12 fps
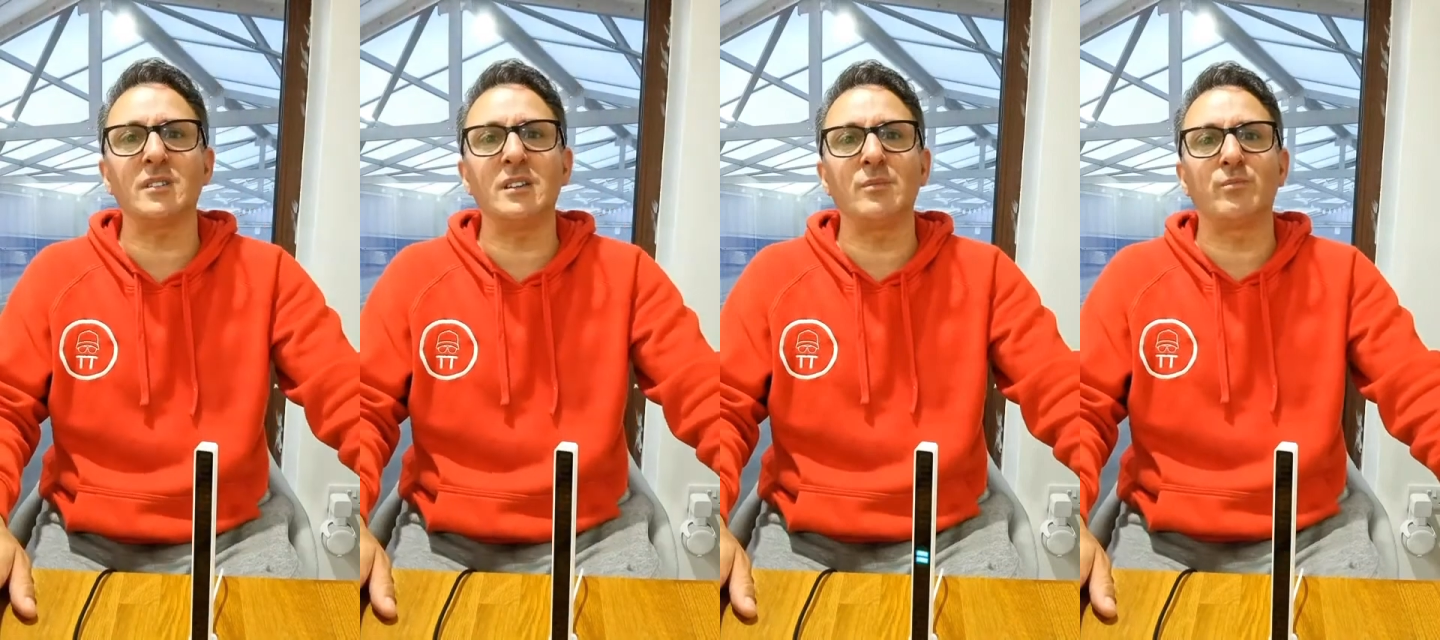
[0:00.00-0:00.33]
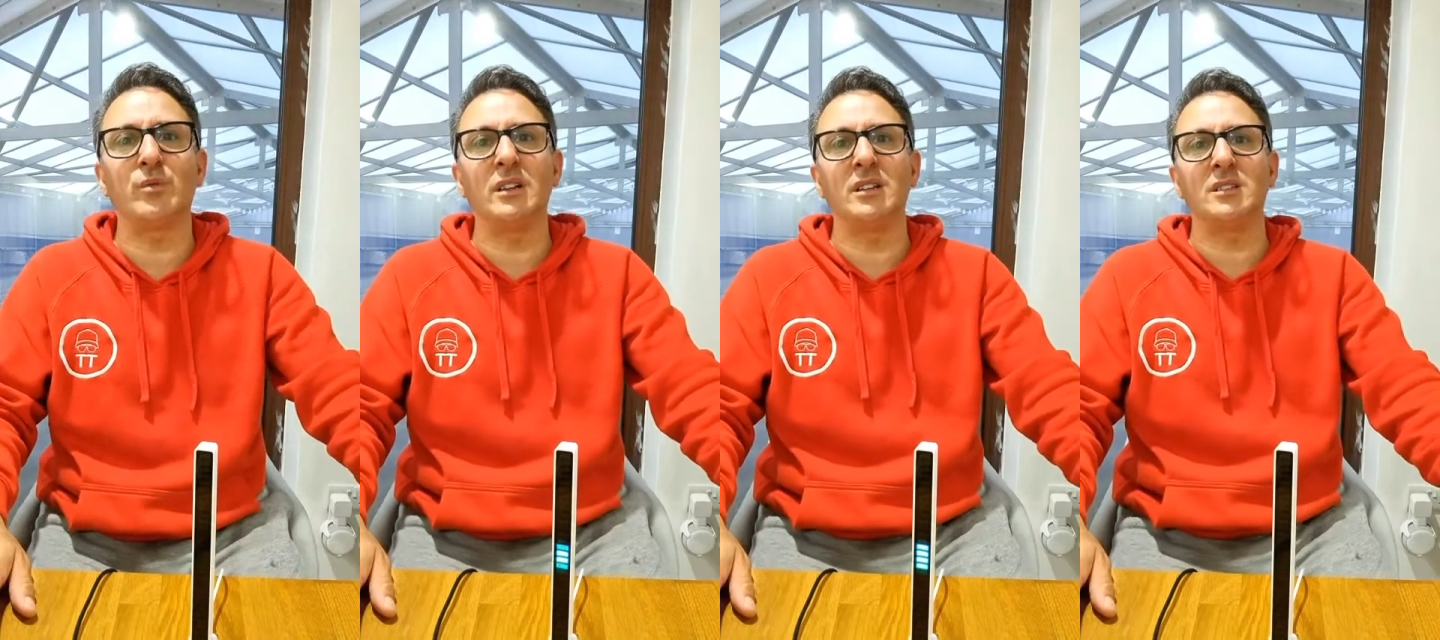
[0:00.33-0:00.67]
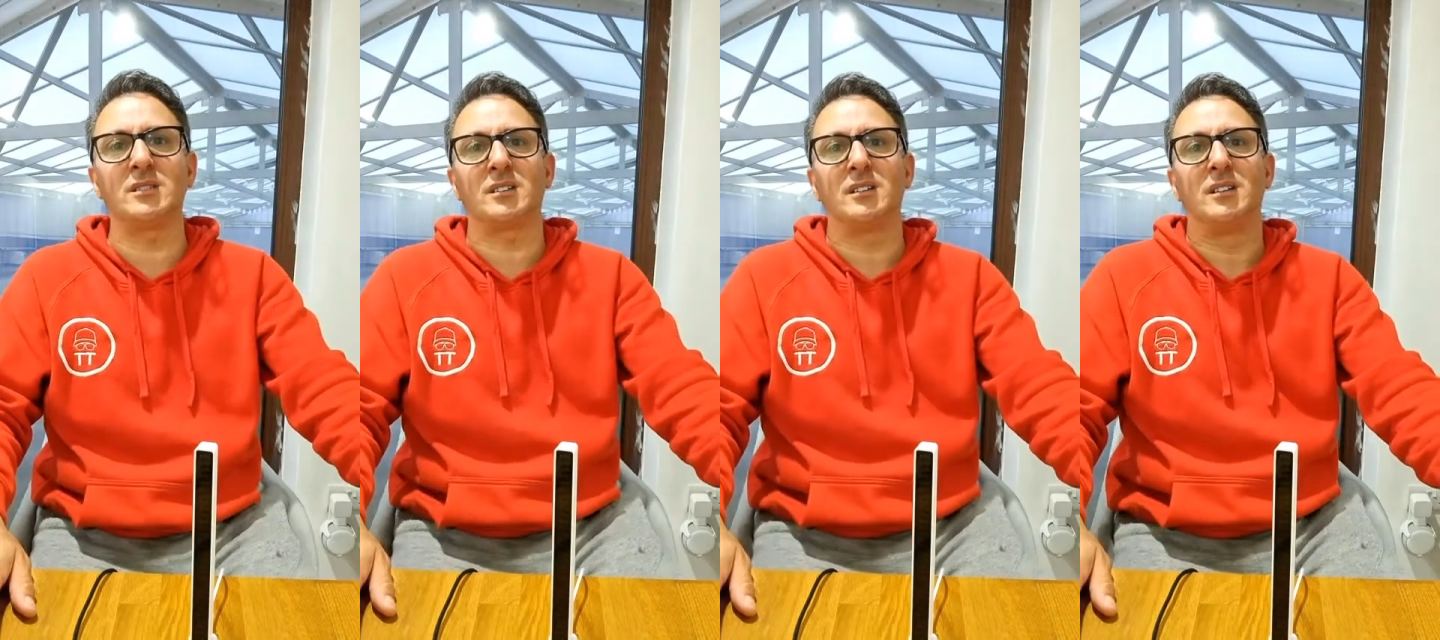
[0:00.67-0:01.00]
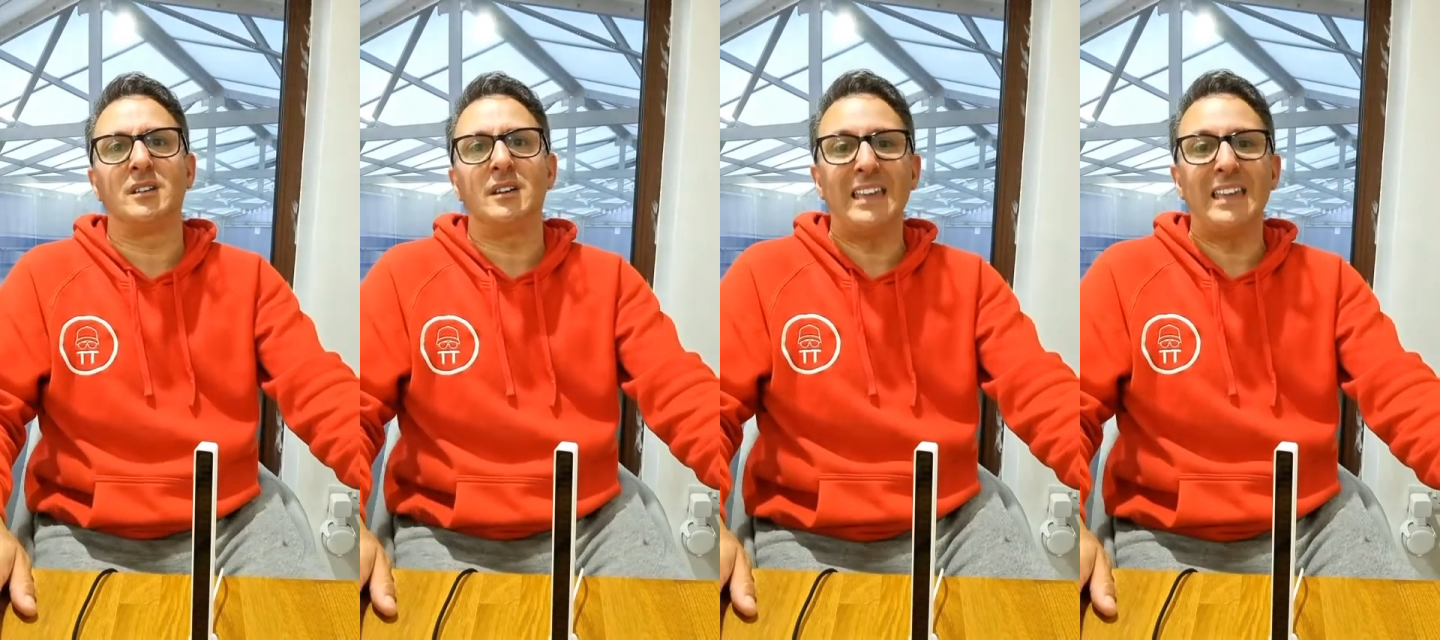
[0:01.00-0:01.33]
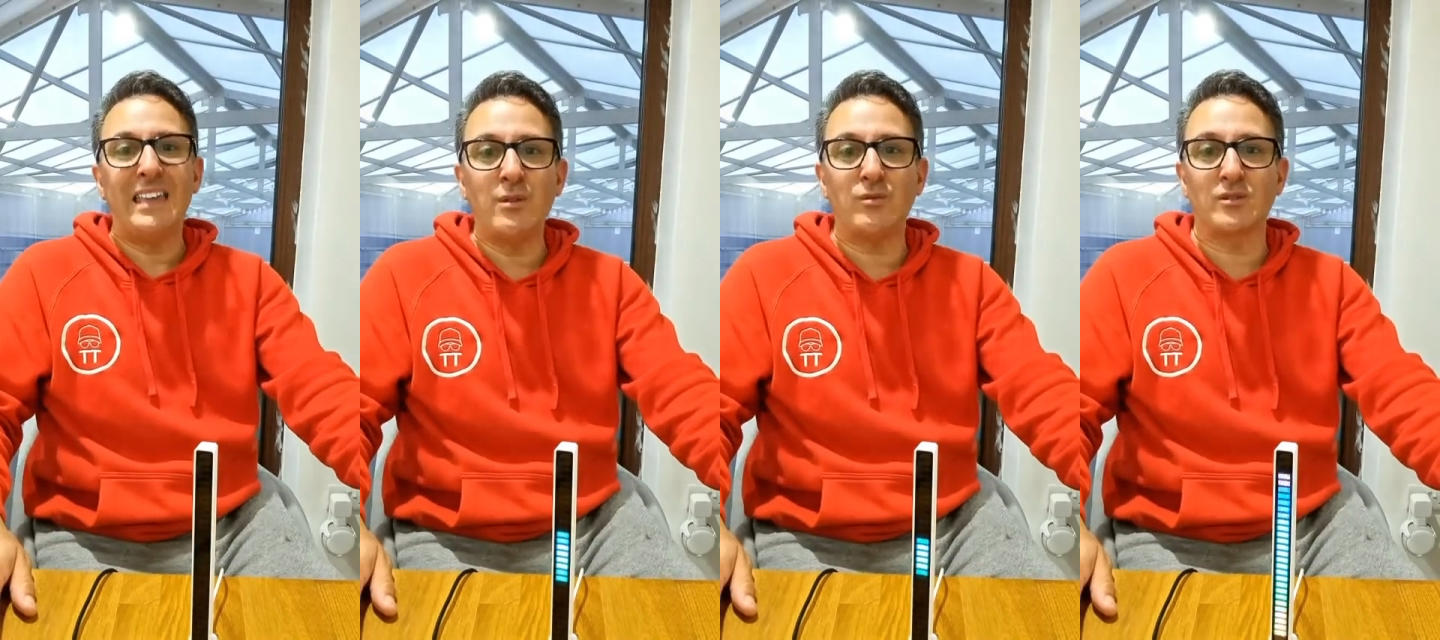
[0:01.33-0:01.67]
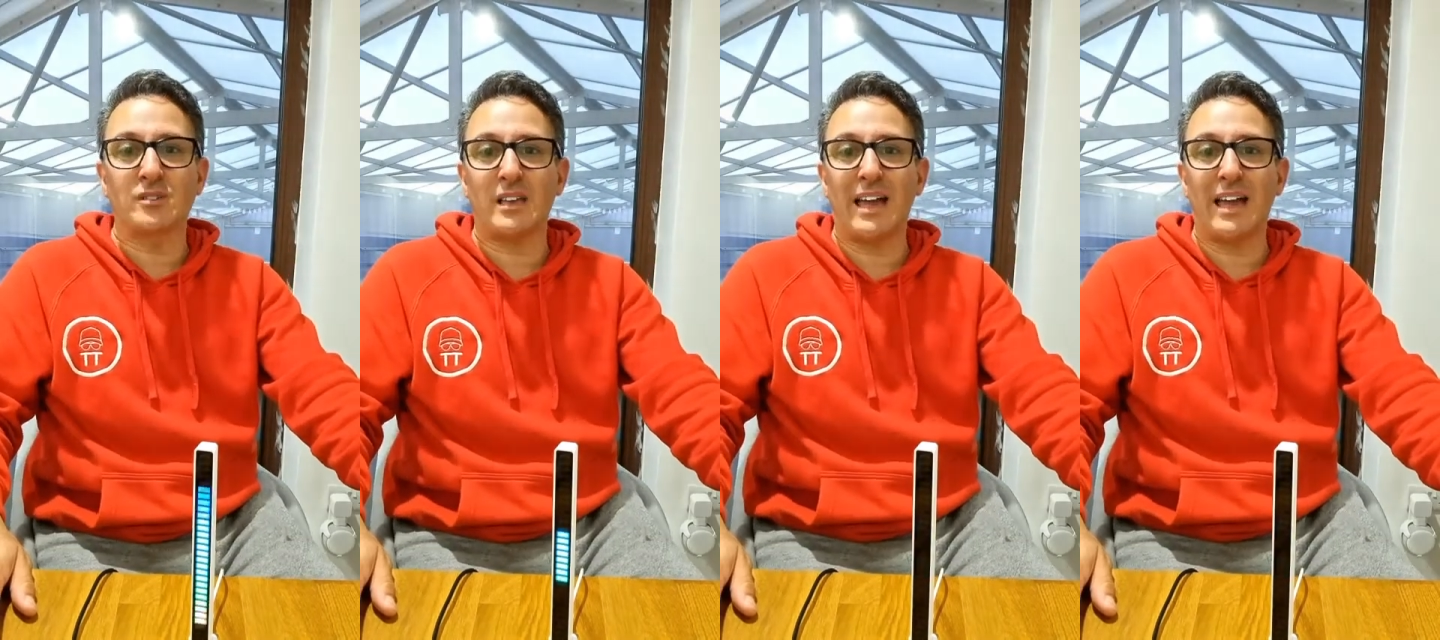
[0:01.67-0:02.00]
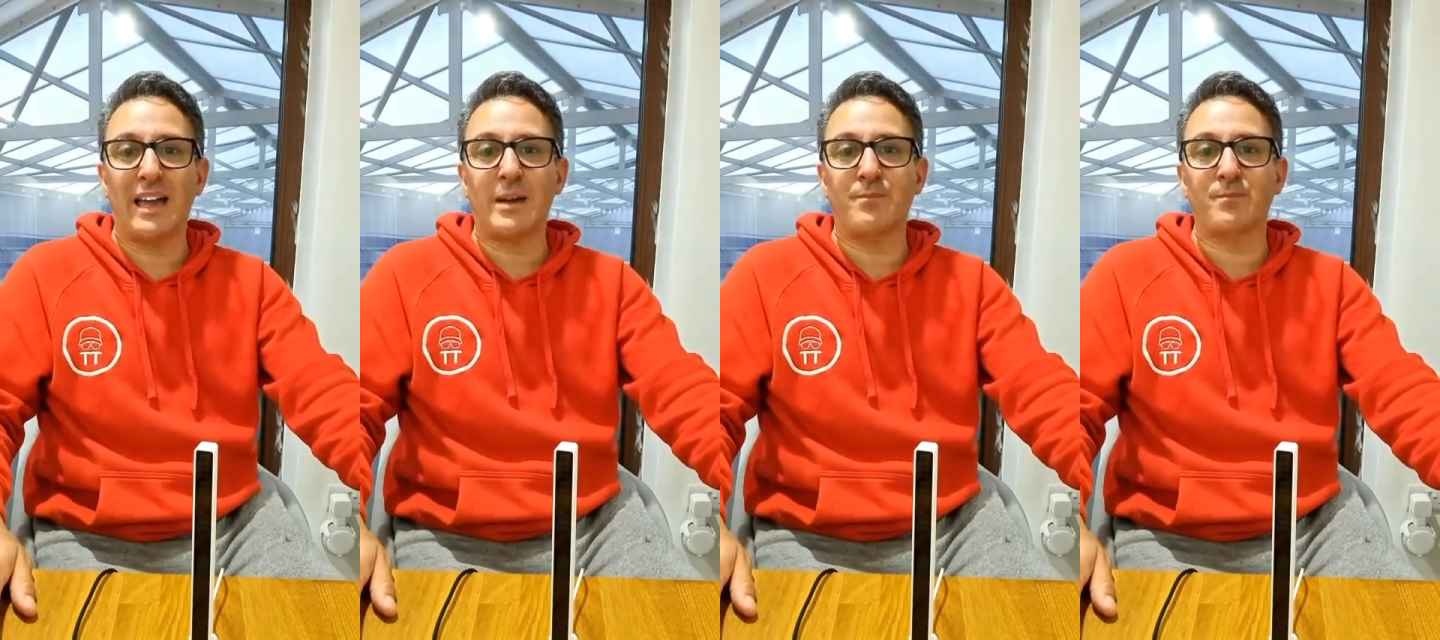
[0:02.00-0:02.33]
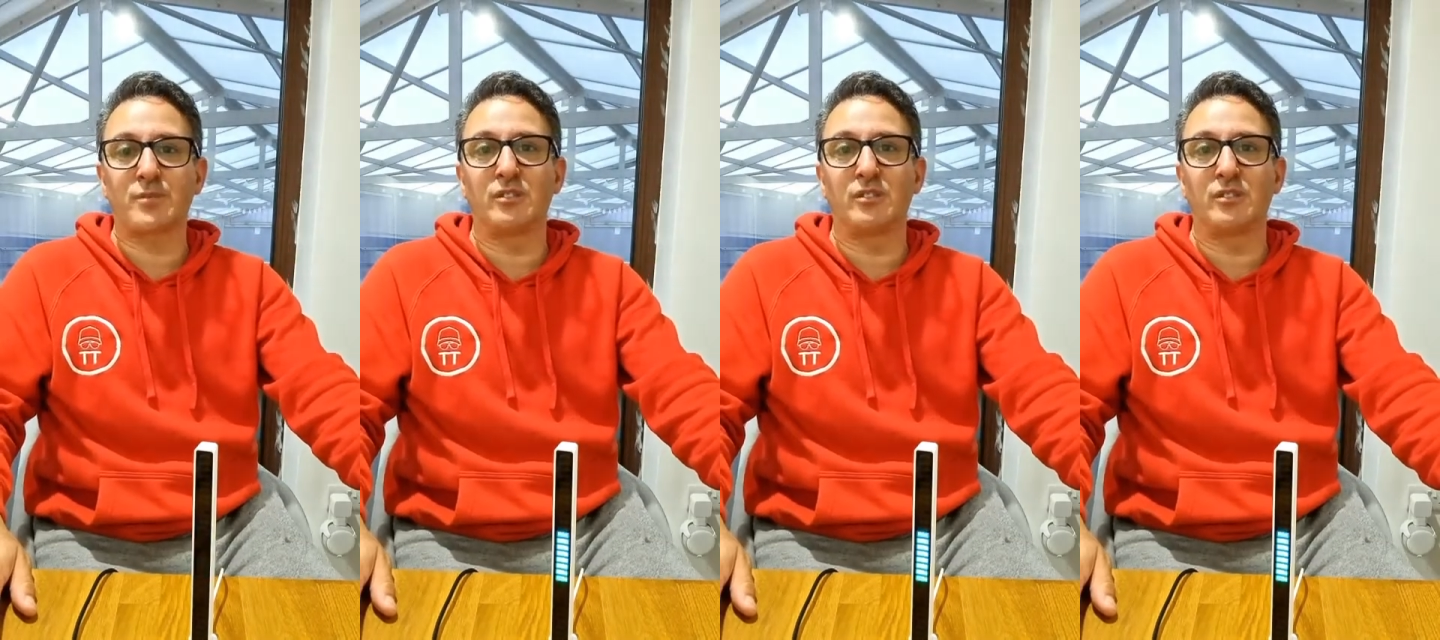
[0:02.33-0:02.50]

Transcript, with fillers: He was absolutely amazing.